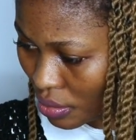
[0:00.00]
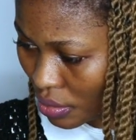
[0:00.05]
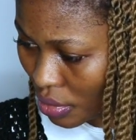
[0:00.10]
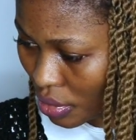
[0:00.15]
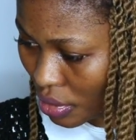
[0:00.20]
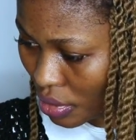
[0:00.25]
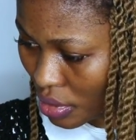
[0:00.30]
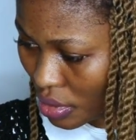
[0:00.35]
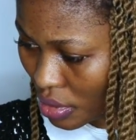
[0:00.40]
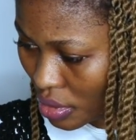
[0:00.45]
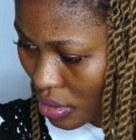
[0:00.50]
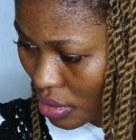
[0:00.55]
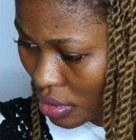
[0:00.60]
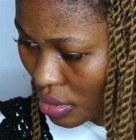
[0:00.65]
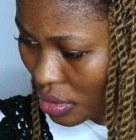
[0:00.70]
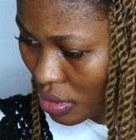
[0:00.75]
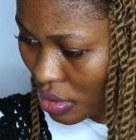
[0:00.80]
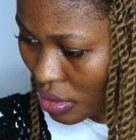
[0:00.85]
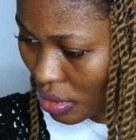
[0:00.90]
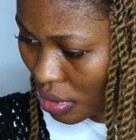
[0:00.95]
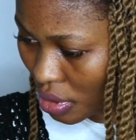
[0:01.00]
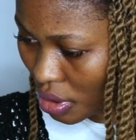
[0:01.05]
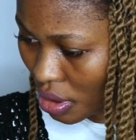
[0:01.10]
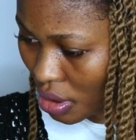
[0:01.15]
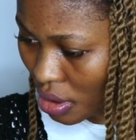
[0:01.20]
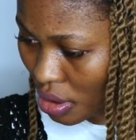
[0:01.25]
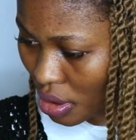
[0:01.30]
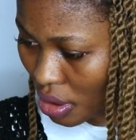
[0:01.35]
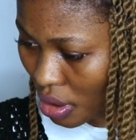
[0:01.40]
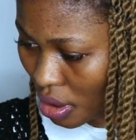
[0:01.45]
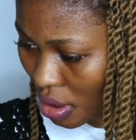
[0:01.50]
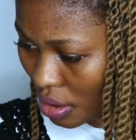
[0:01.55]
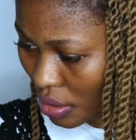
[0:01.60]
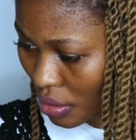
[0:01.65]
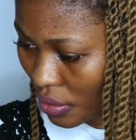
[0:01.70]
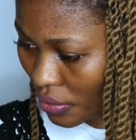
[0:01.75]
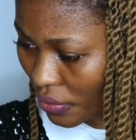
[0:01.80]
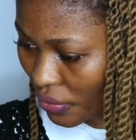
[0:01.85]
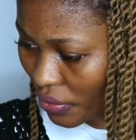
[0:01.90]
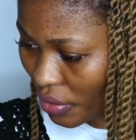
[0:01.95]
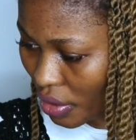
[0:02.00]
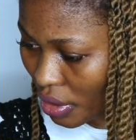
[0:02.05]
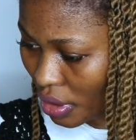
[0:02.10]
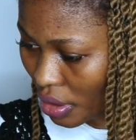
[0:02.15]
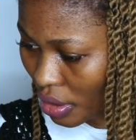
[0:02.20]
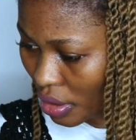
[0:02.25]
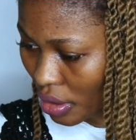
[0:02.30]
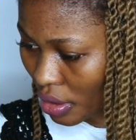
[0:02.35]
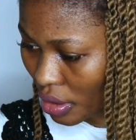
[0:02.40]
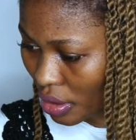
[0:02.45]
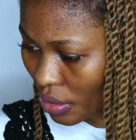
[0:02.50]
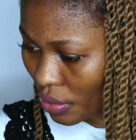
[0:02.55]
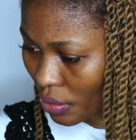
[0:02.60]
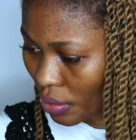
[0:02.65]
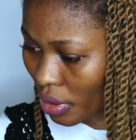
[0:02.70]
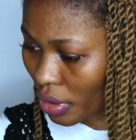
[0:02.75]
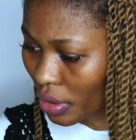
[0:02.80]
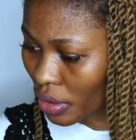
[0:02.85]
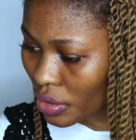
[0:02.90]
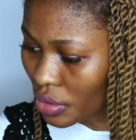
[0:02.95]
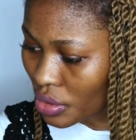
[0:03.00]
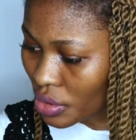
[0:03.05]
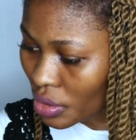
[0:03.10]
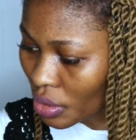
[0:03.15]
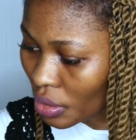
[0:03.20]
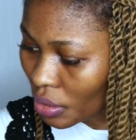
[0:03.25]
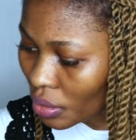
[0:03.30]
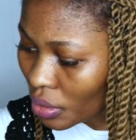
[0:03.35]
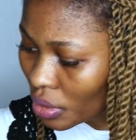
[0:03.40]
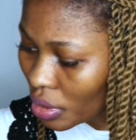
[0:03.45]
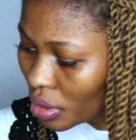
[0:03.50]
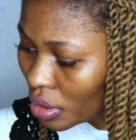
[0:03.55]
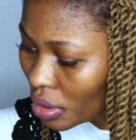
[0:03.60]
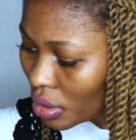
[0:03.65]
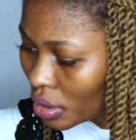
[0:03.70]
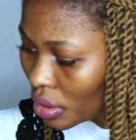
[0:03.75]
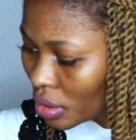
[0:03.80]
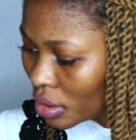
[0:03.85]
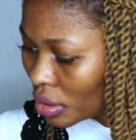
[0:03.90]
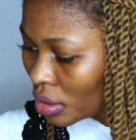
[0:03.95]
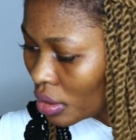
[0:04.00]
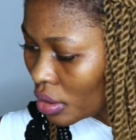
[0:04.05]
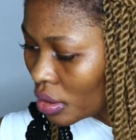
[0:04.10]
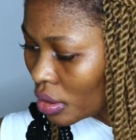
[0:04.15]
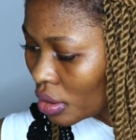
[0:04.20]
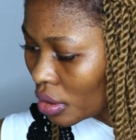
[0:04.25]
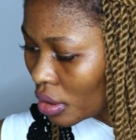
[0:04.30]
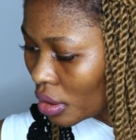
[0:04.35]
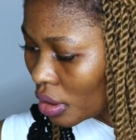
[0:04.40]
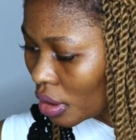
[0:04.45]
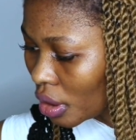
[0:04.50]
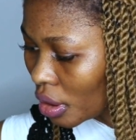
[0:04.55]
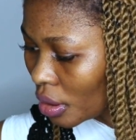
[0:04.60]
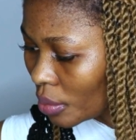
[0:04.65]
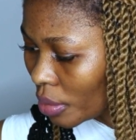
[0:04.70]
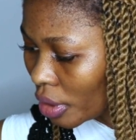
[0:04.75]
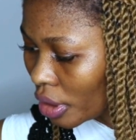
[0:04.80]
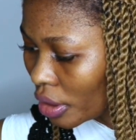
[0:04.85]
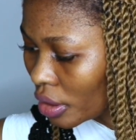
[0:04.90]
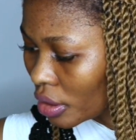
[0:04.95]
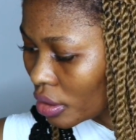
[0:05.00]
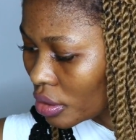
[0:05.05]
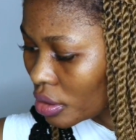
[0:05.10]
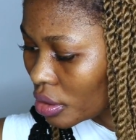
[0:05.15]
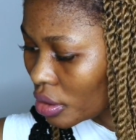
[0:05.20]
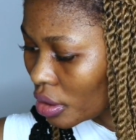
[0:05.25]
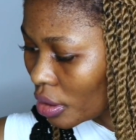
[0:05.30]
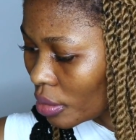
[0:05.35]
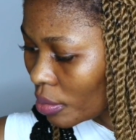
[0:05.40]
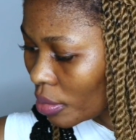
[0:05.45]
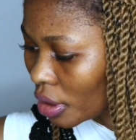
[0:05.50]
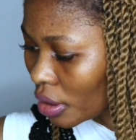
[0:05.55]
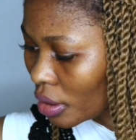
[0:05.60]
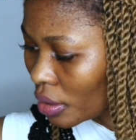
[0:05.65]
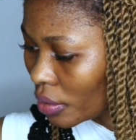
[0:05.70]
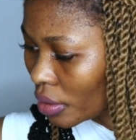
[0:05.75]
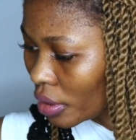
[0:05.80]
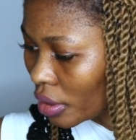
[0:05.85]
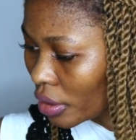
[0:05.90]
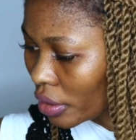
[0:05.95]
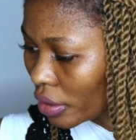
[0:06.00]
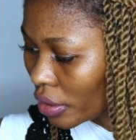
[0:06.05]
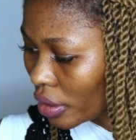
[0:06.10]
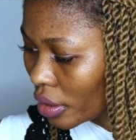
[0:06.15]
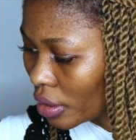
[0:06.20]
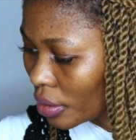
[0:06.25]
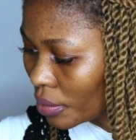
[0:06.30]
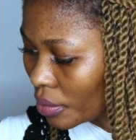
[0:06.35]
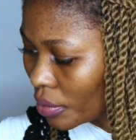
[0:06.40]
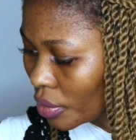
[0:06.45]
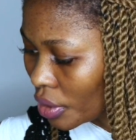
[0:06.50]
but your sister cannot find it anywhere, so I better stay back where I am.